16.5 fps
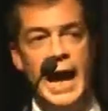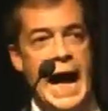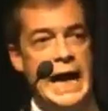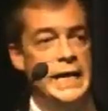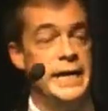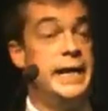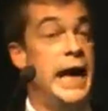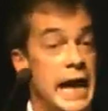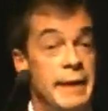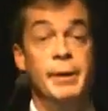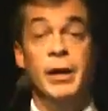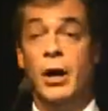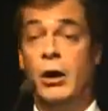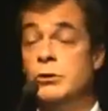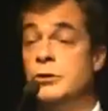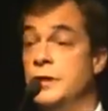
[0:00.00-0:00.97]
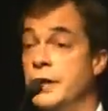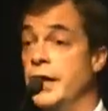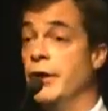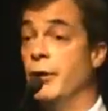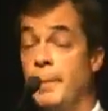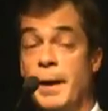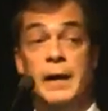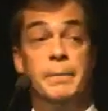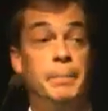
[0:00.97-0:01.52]
And he came along to the
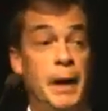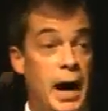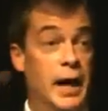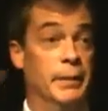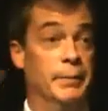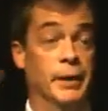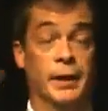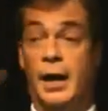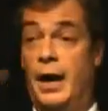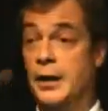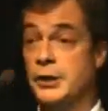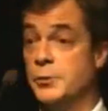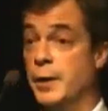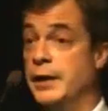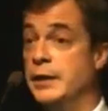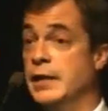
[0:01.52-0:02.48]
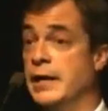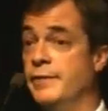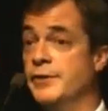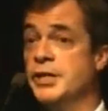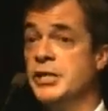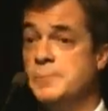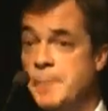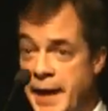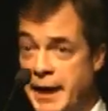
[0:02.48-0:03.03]
European Parliament last week to give
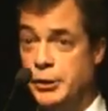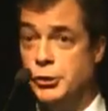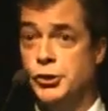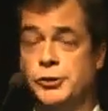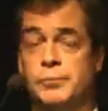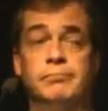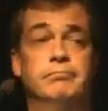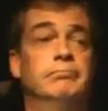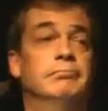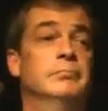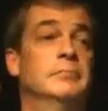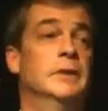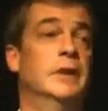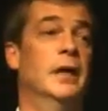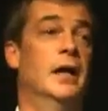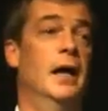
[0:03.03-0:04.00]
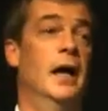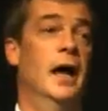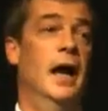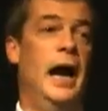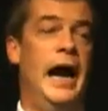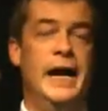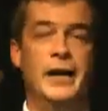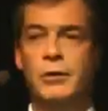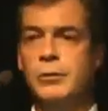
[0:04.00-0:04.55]
us a speech.
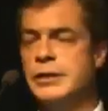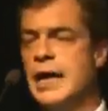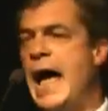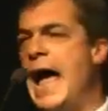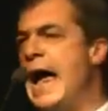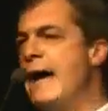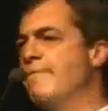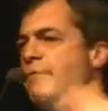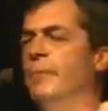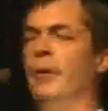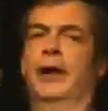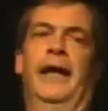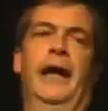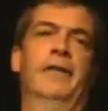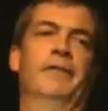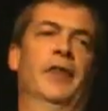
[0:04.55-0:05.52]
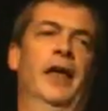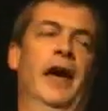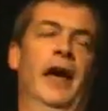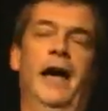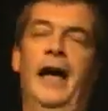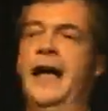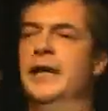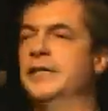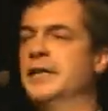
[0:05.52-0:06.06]
And of course everybody over
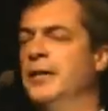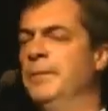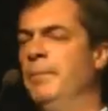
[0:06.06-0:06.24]
there is